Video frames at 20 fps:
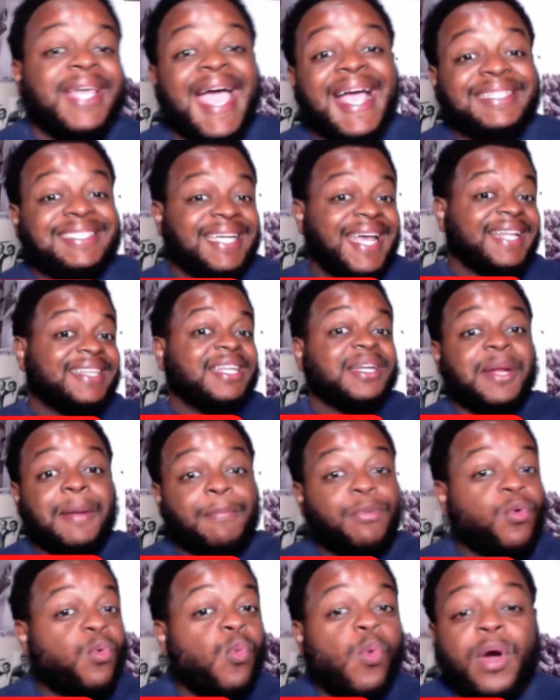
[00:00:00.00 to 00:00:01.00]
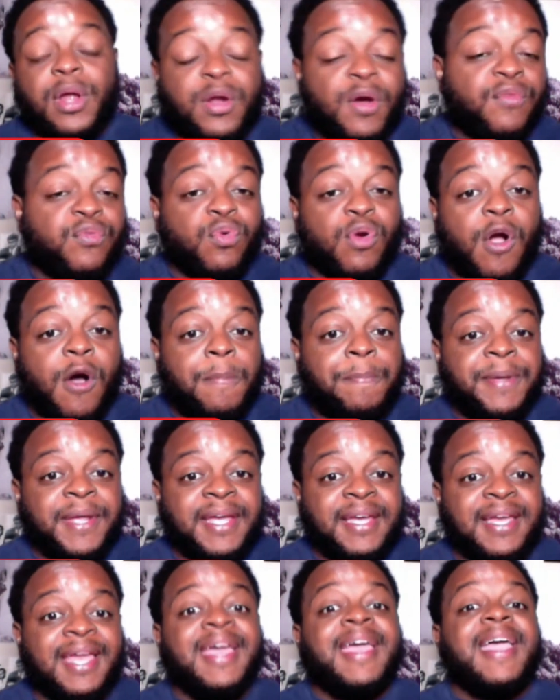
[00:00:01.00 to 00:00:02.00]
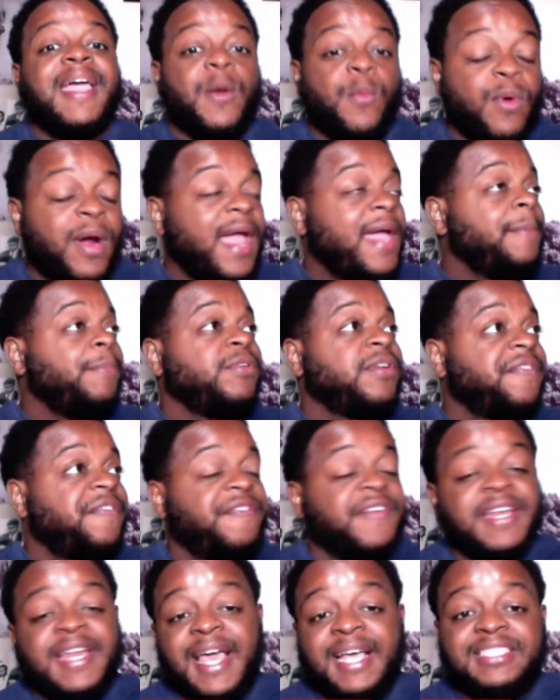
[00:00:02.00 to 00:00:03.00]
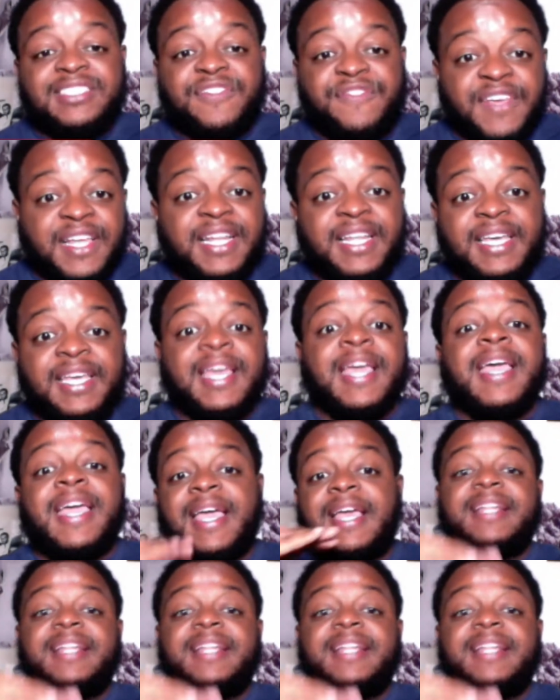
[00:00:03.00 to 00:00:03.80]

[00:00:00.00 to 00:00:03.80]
They actually had the number one overall pick and were able to finesse Philly,